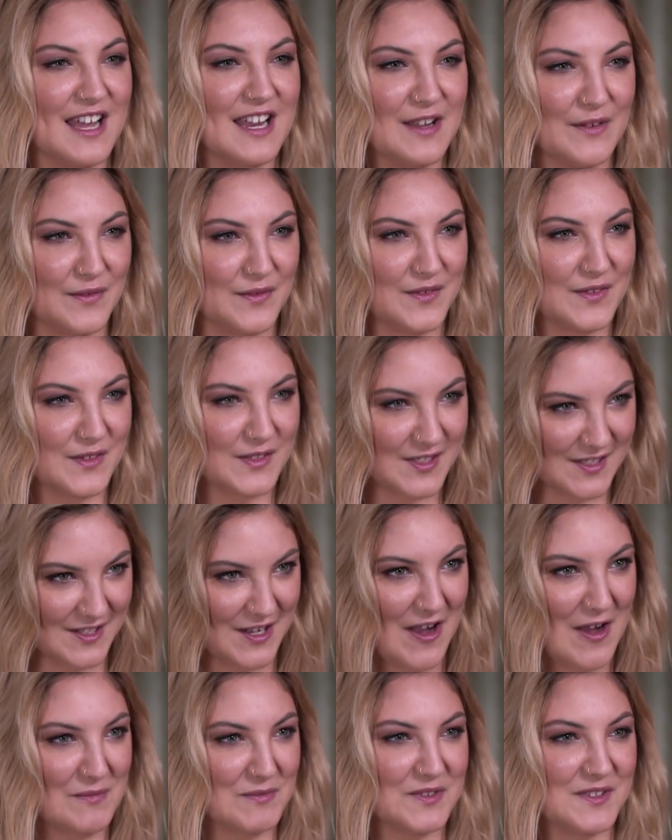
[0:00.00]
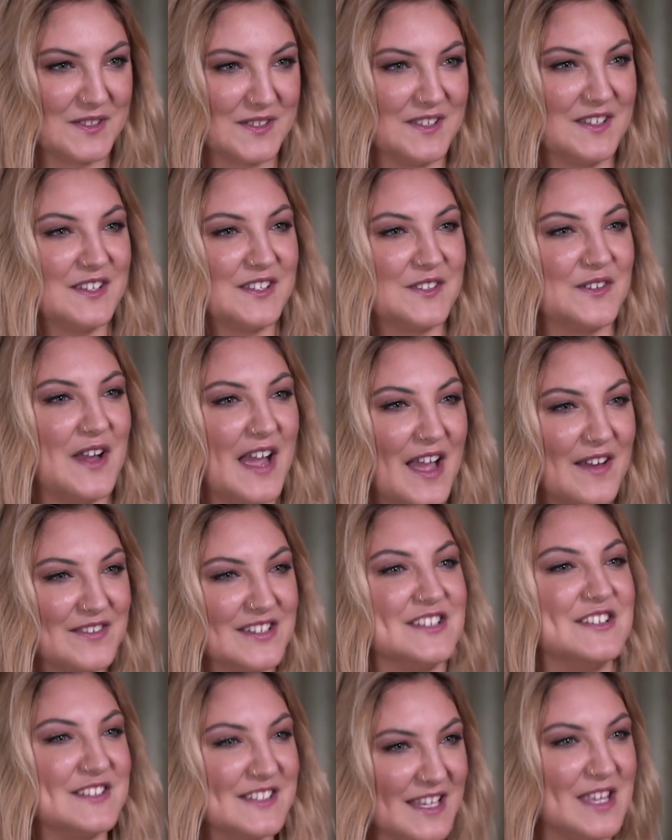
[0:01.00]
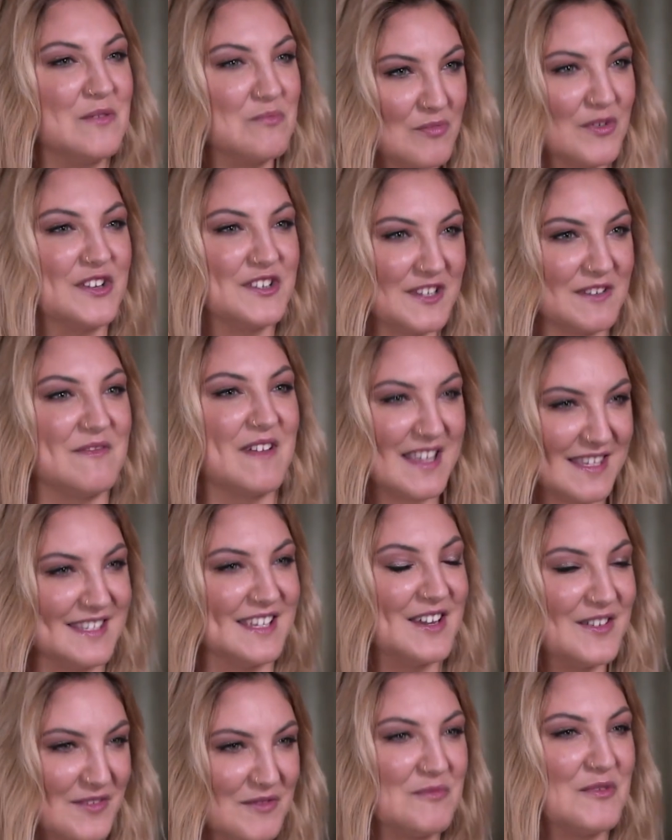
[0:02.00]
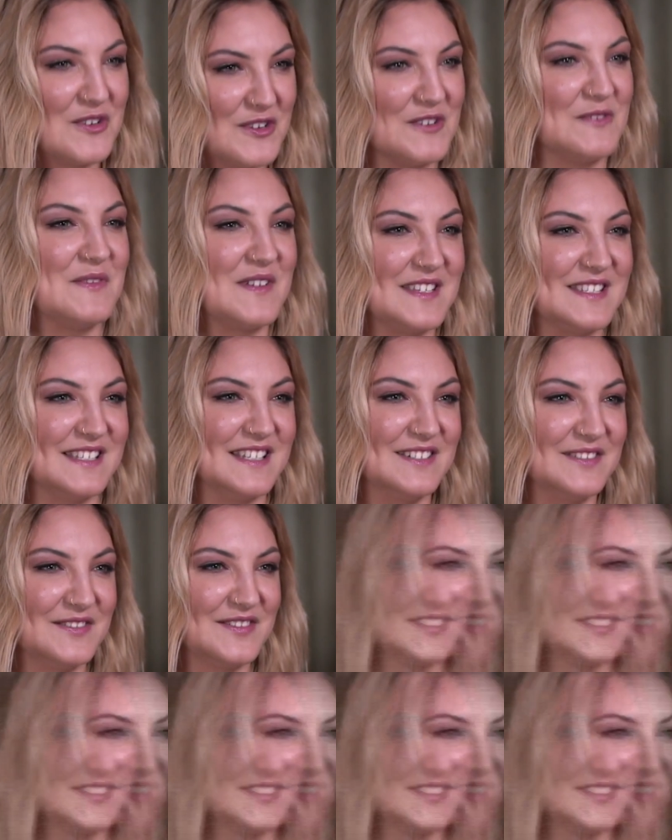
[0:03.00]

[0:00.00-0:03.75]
kind of stops. So I have to just keep pushing myself and pushing myself.